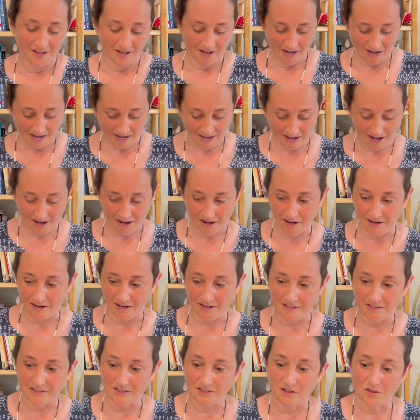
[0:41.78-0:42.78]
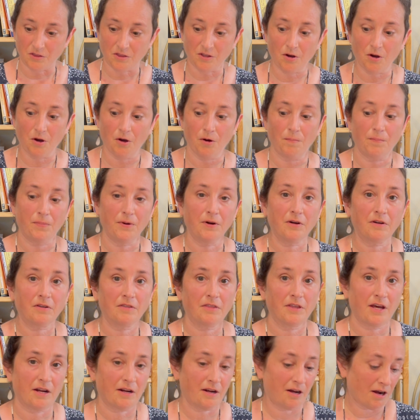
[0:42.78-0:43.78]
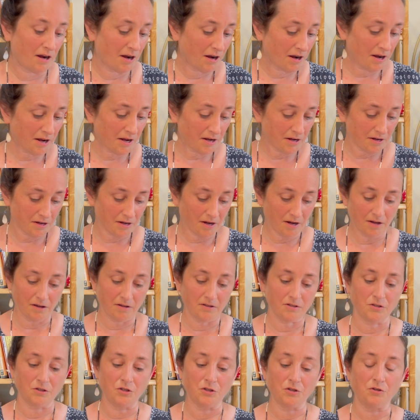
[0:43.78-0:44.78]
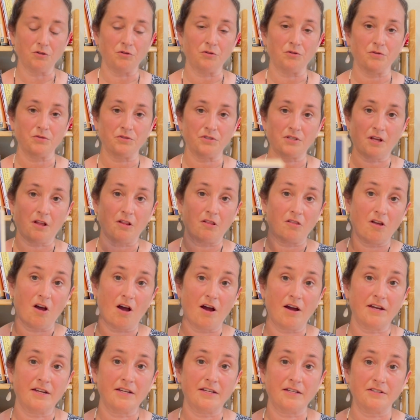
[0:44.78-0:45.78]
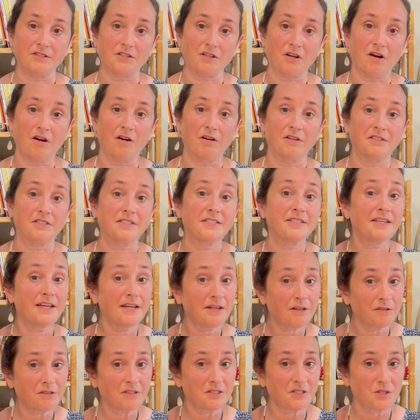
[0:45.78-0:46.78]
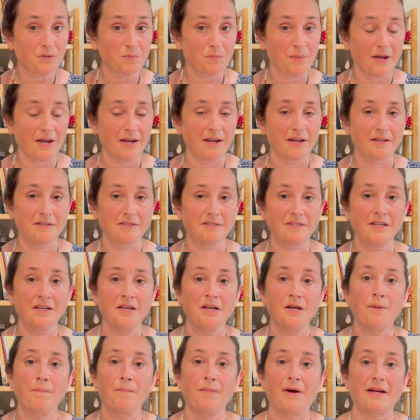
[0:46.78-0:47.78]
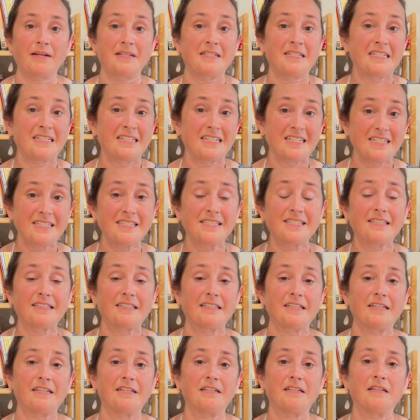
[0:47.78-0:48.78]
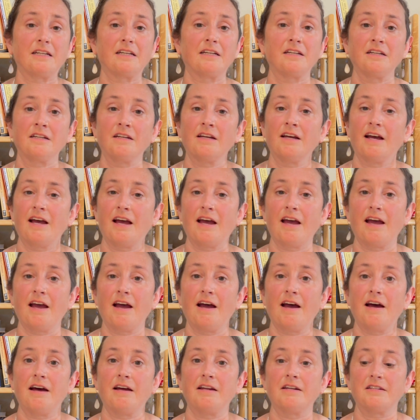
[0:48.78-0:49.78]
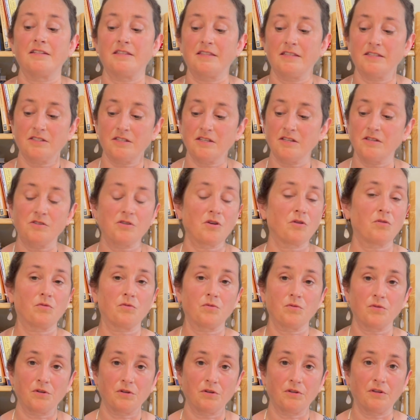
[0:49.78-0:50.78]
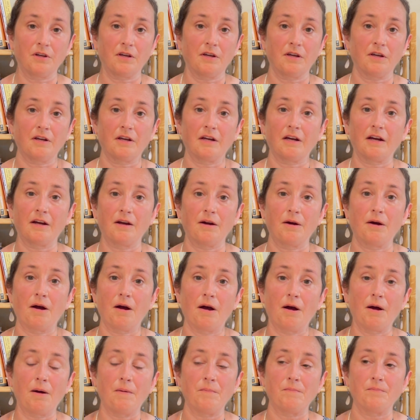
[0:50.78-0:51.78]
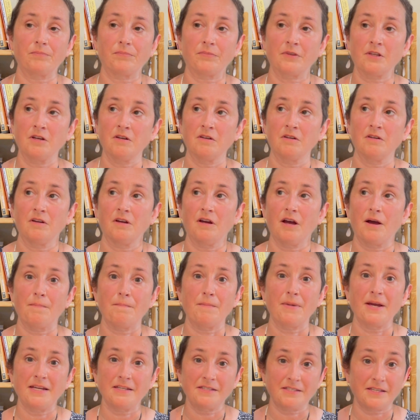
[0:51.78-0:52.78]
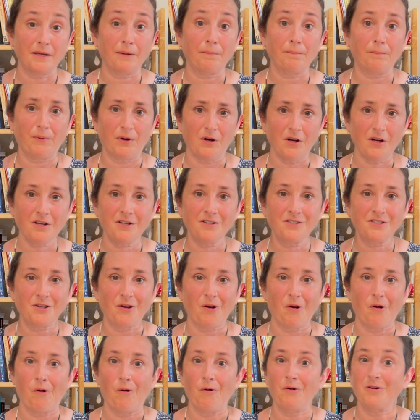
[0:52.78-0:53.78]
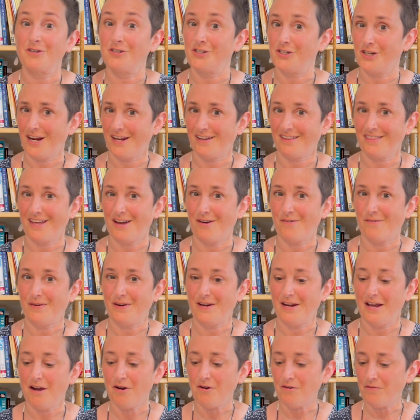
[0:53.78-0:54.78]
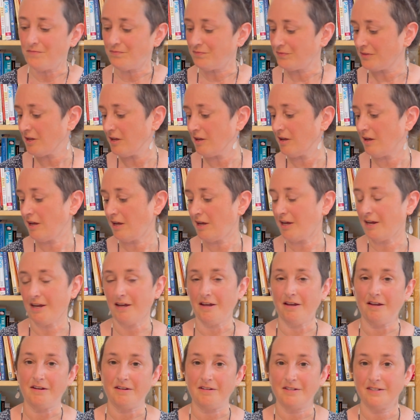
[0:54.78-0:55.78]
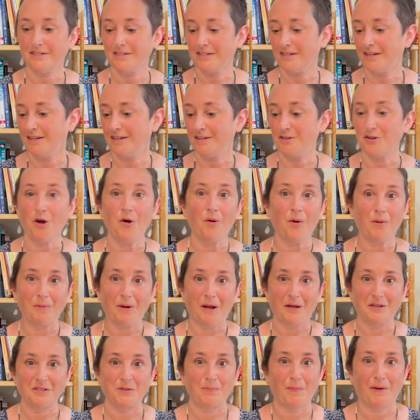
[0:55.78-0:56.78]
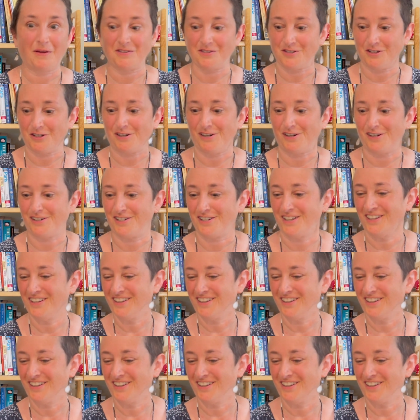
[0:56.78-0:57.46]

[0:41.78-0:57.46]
And the book that I use a lot is called Sacred Space by Denise Linn, and this is a really amazing book, so check that one out. And no, I'm not sponsored.